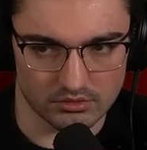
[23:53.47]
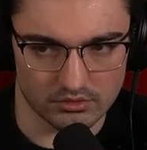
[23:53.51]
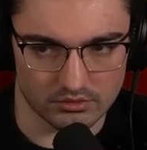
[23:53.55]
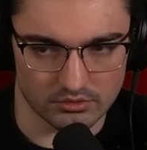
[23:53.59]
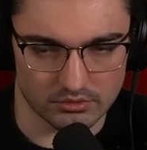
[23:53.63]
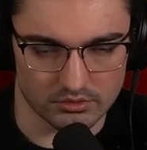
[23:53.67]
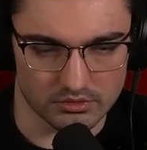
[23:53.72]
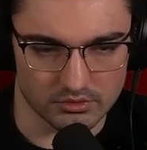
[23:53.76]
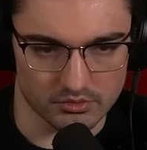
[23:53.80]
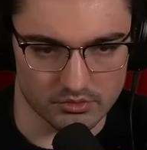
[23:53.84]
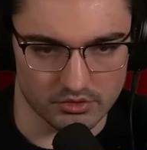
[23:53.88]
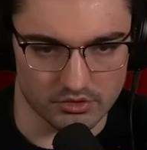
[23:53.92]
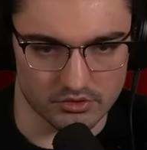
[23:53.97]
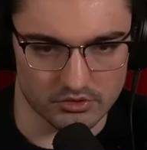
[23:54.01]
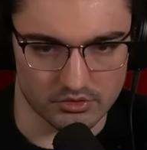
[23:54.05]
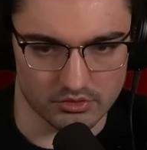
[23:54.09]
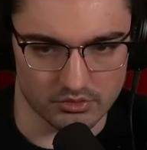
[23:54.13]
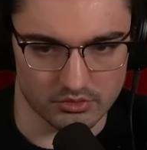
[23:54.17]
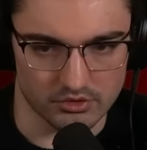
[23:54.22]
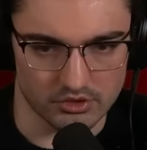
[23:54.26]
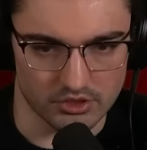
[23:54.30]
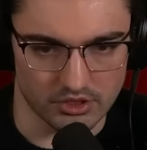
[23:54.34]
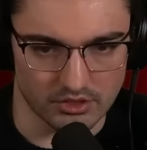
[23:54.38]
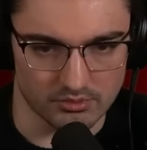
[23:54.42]
Once we're at
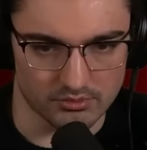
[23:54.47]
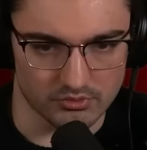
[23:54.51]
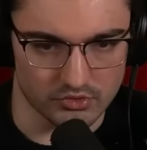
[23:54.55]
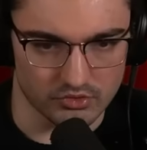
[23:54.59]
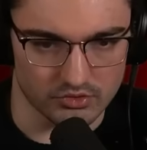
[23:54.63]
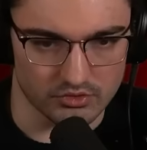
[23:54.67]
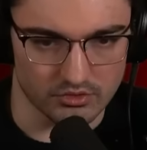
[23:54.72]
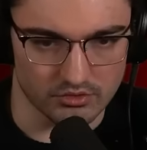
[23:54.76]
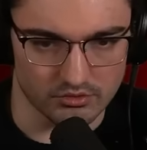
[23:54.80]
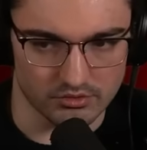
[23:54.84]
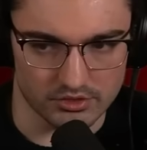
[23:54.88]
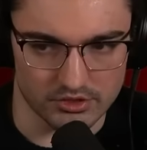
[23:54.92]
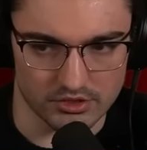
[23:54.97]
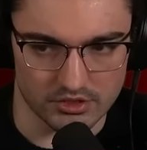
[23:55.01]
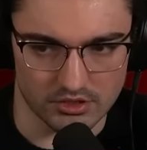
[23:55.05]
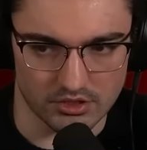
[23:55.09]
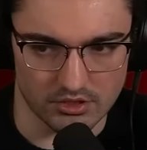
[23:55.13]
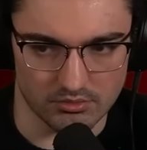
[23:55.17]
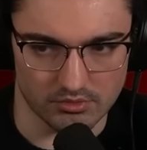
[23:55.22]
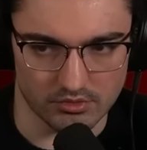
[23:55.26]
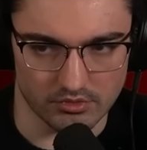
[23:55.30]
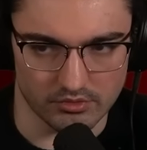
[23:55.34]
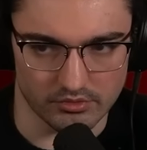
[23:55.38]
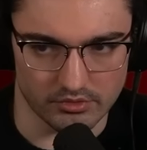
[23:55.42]
2 gems, there's no reason to
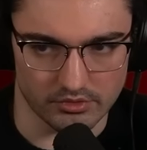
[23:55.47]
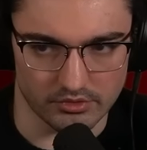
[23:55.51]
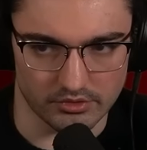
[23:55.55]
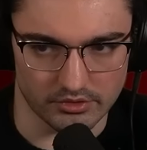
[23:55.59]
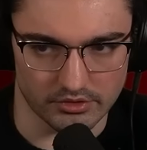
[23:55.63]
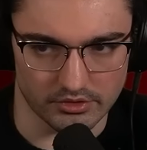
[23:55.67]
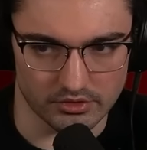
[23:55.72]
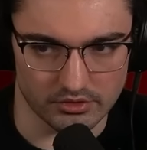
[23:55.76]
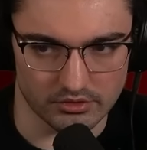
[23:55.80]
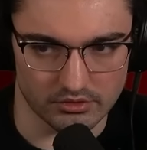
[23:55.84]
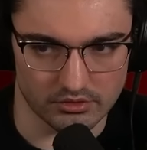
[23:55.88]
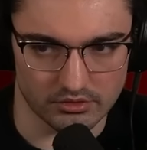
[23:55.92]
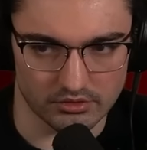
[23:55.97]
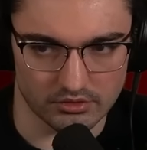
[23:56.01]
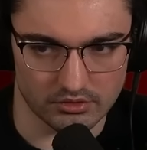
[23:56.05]
keep rerolling though.